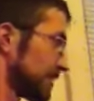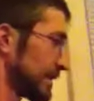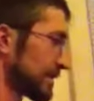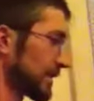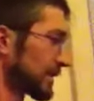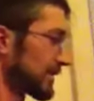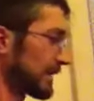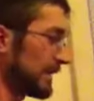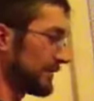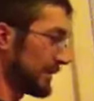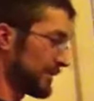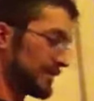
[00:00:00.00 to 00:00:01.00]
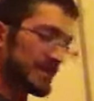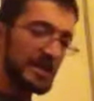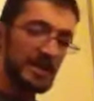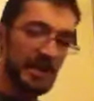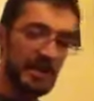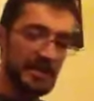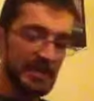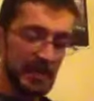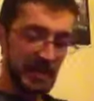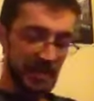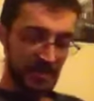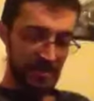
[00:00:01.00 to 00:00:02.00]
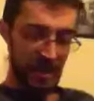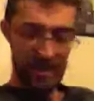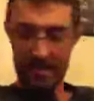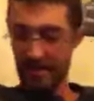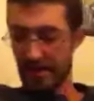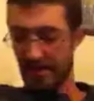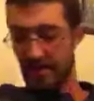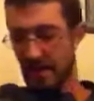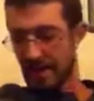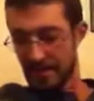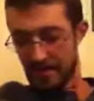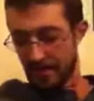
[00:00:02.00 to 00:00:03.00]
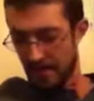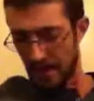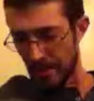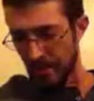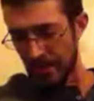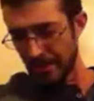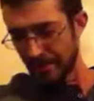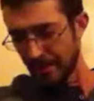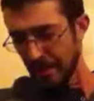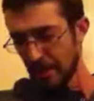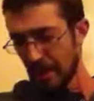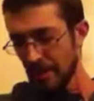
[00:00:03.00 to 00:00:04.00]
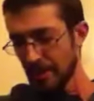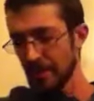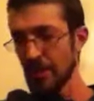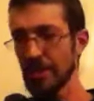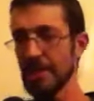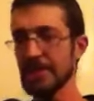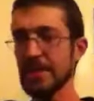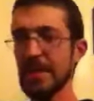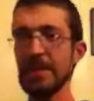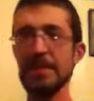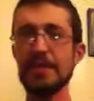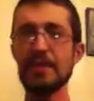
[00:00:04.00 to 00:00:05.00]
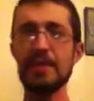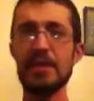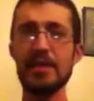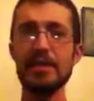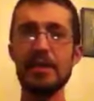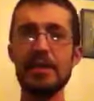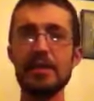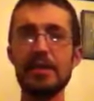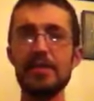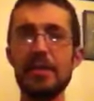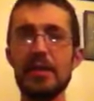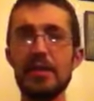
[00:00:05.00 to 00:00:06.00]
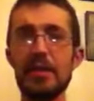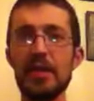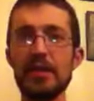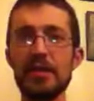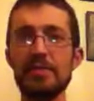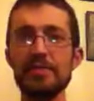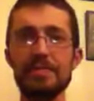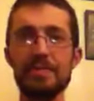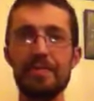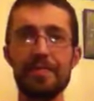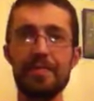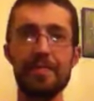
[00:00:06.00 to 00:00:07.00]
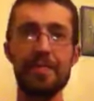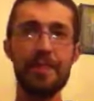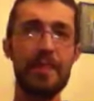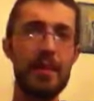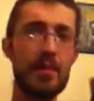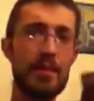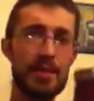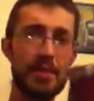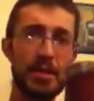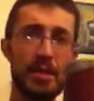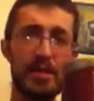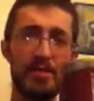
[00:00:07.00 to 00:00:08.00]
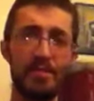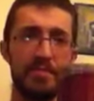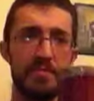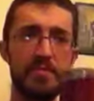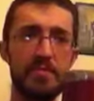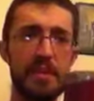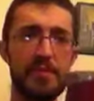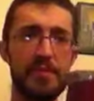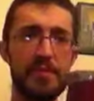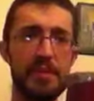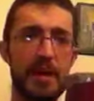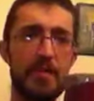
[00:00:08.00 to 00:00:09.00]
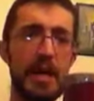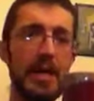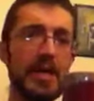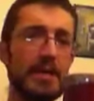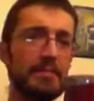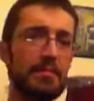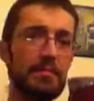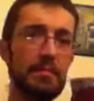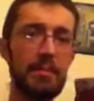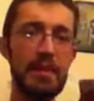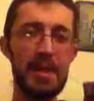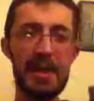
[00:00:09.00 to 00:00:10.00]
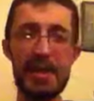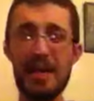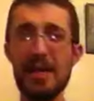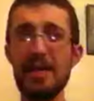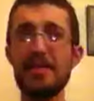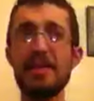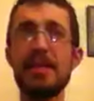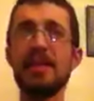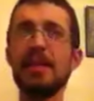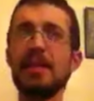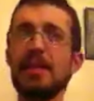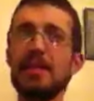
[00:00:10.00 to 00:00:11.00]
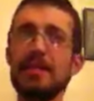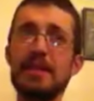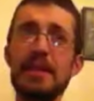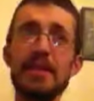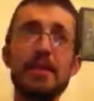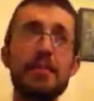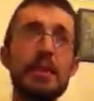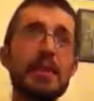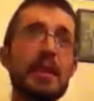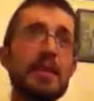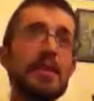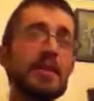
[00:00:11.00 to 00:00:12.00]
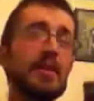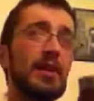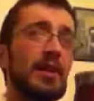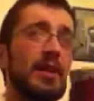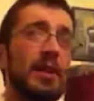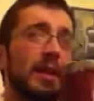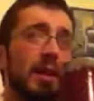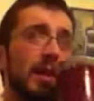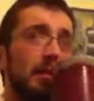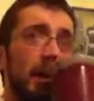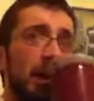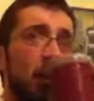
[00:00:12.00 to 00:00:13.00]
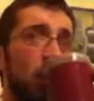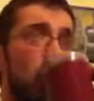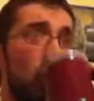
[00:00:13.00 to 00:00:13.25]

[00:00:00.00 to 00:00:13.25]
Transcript: or anything, and even if it's like a slight aromatic or whatever, you're not going to taste anything different than what you did the first time. Maybe a little bit lighter, but